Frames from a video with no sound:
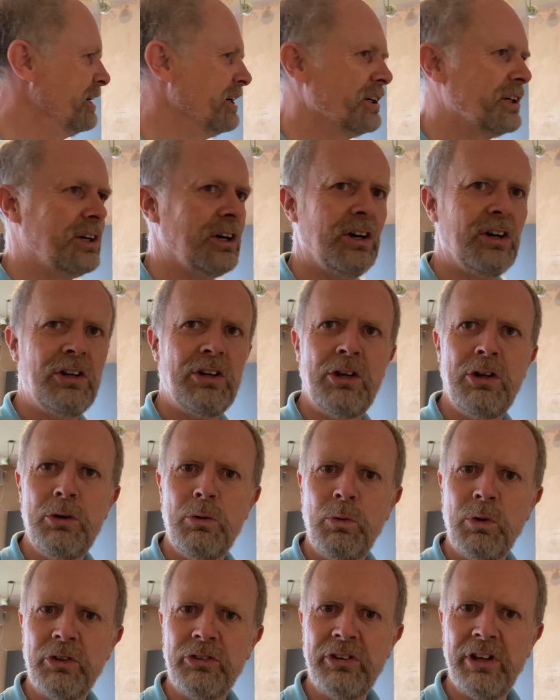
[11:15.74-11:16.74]
God, who
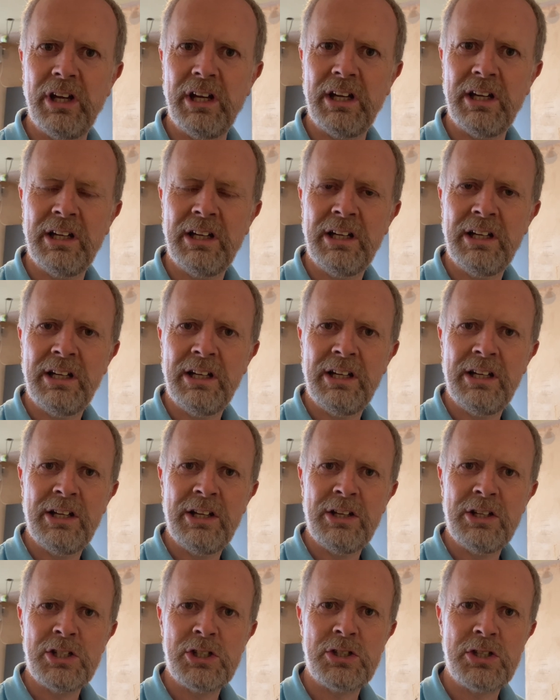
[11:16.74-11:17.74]
was it?
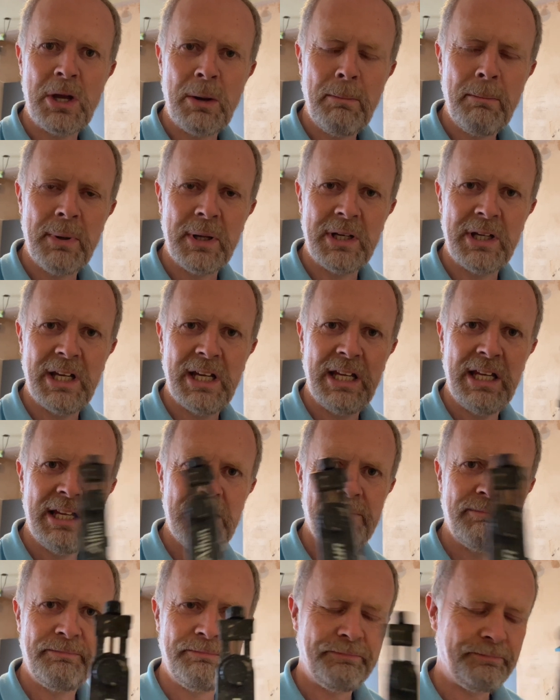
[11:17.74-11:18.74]
Somebody.
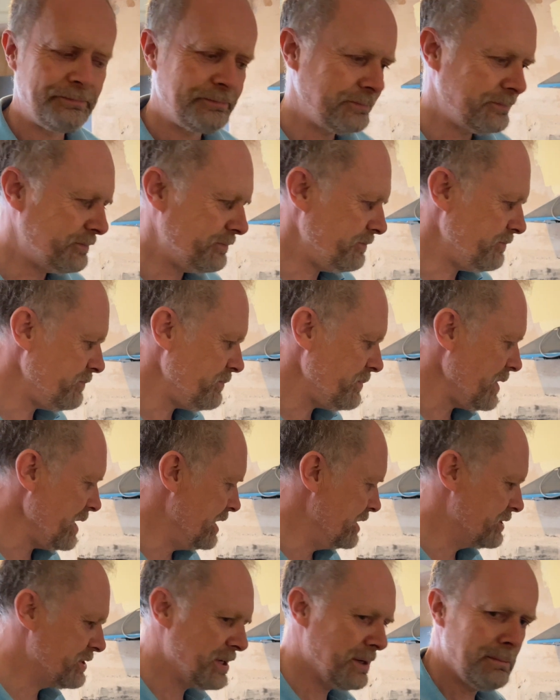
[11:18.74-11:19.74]

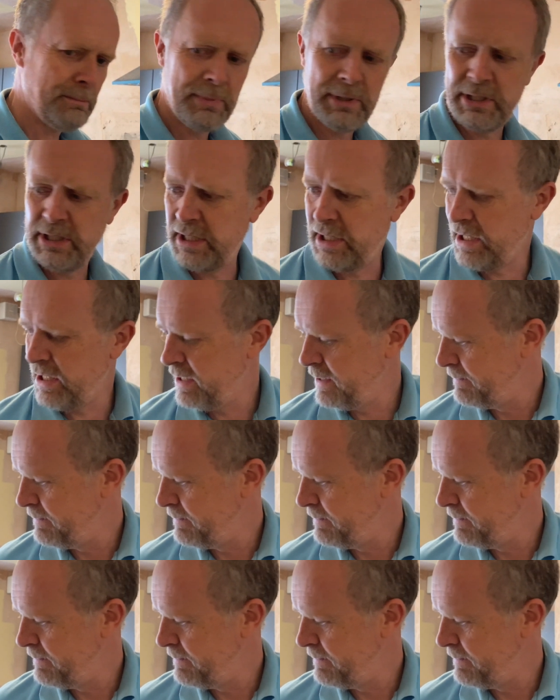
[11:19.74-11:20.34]
I'm